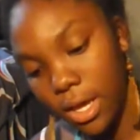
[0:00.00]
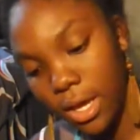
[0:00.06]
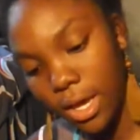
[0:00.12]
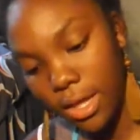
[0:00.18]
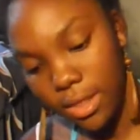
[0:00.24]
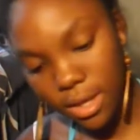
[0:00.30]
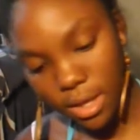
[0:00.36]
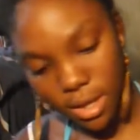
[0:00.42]

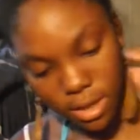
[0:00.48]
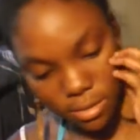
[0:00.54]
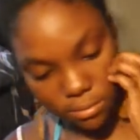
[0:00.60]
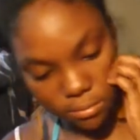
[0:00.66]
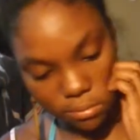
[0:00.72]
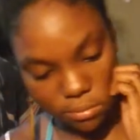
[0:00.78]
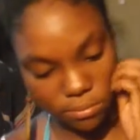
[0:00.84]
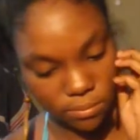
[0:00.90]
And then
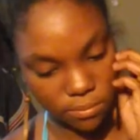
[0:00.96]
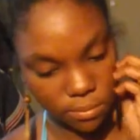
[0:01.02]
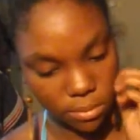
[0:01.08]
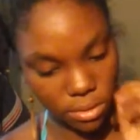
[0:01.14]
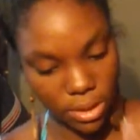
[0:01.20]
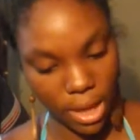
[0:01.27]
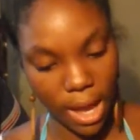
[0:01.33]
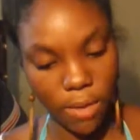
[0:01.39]

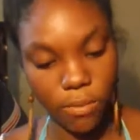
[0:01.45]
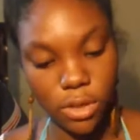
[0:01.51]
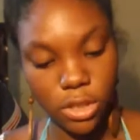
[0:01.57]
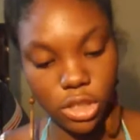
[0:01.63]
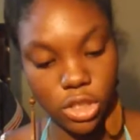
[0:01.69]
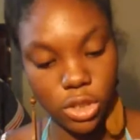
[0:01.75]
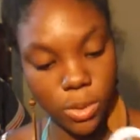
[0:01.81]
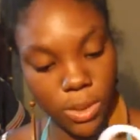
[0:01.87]
that
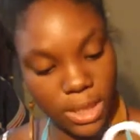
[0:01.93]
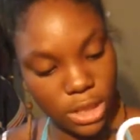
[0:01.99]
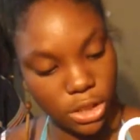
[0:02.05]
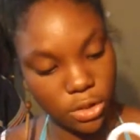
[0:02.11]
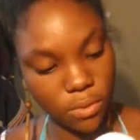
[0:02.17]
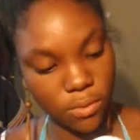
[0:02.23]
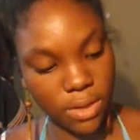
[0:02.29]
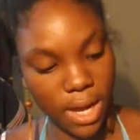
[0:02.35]
was
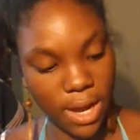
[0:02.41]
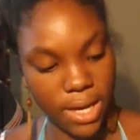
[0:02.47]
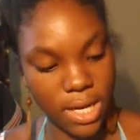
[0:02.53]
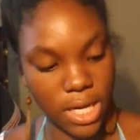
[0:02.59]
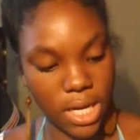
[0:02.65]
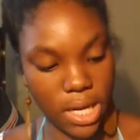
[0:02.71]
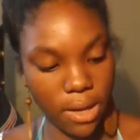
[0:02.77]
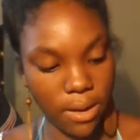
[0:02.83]

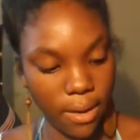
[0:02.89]
$22.90.